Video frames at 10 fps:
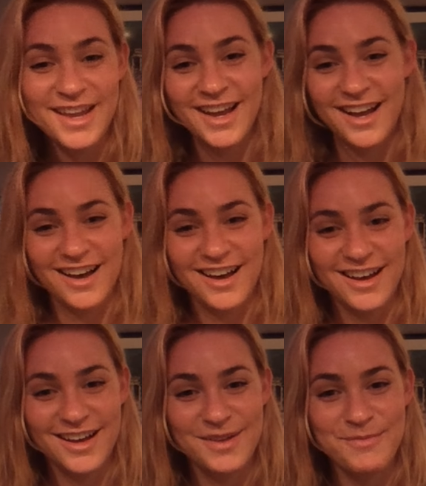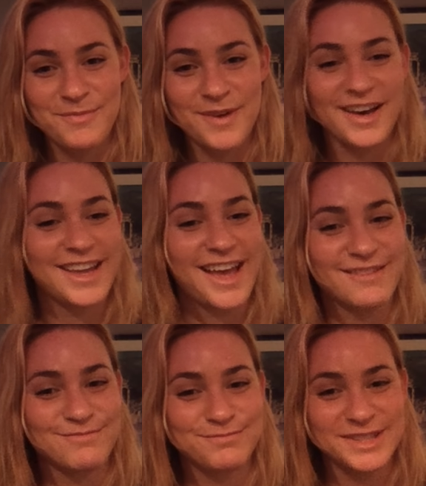
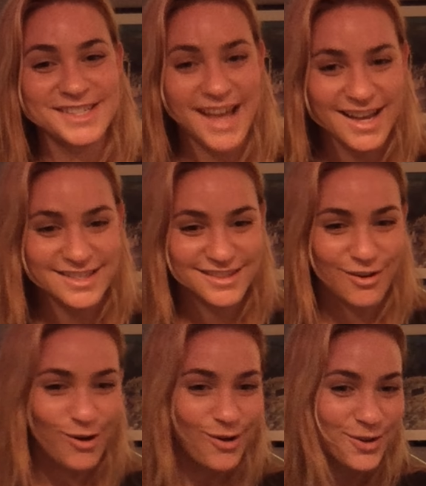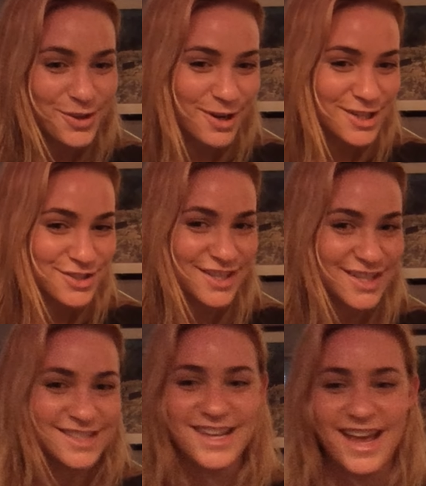again, please ask all the
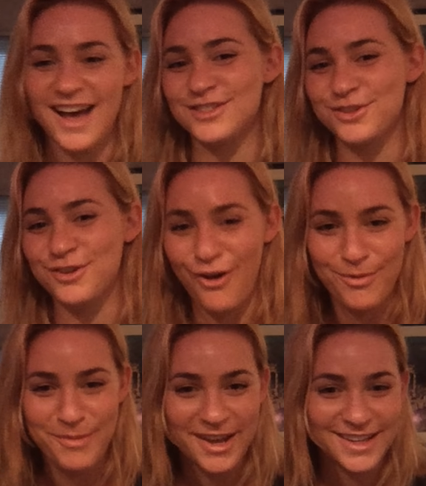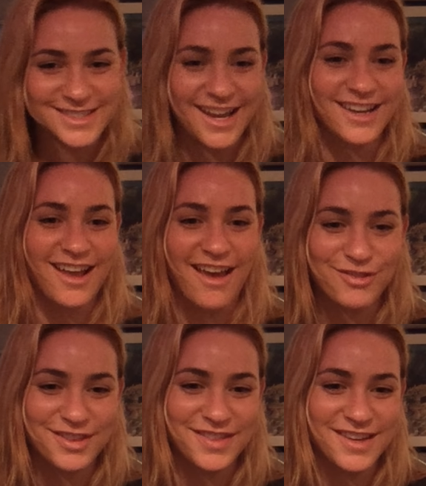questions, add your comments, add
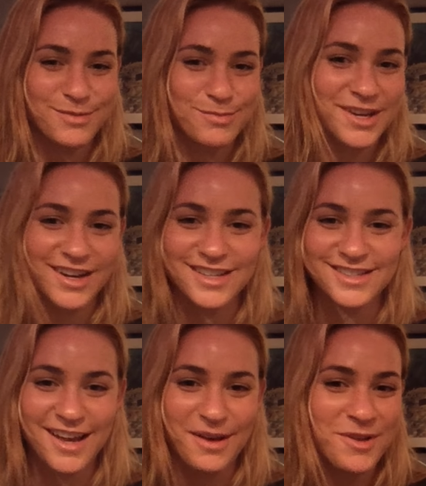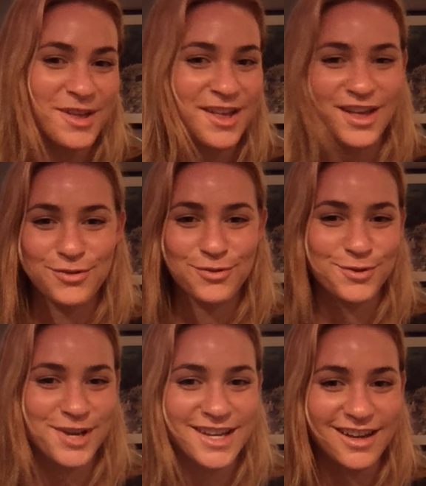everything, because through
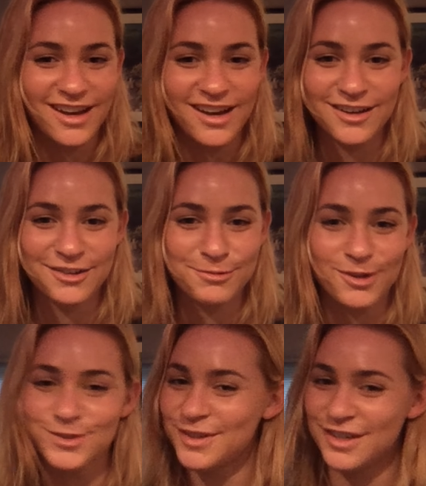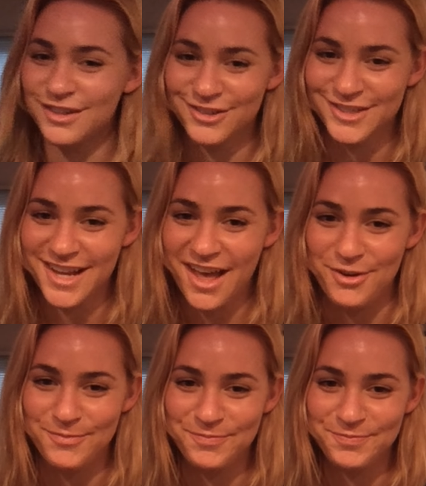it, we're also going to learn together.
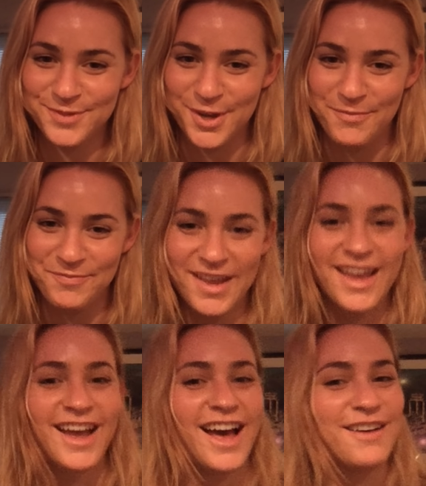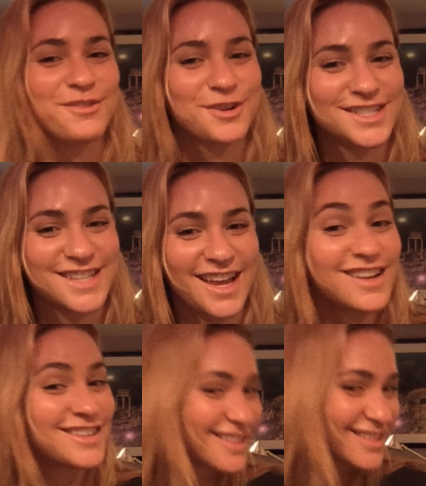So have a great day.
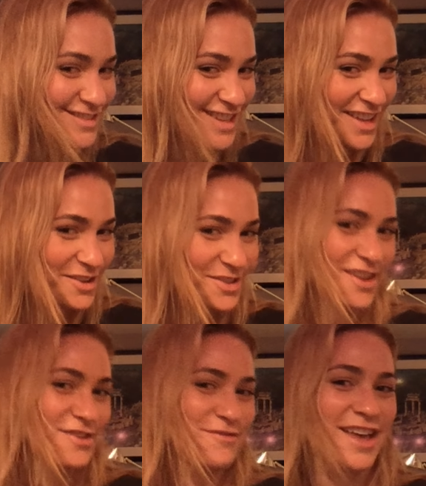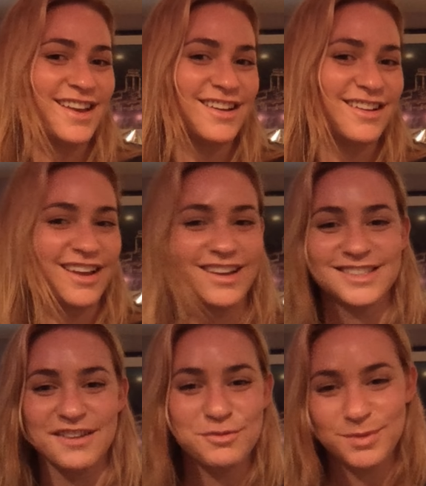And Tyler, thank you for that. And
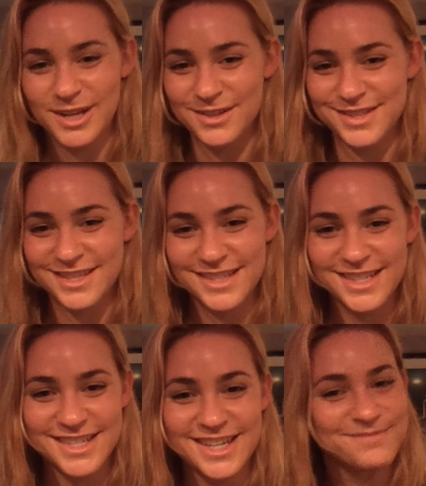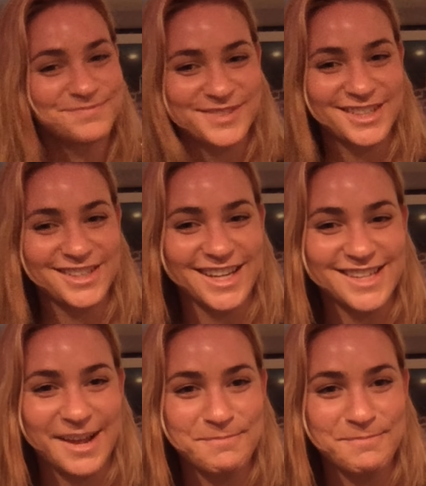everybody else that's listening, till next time.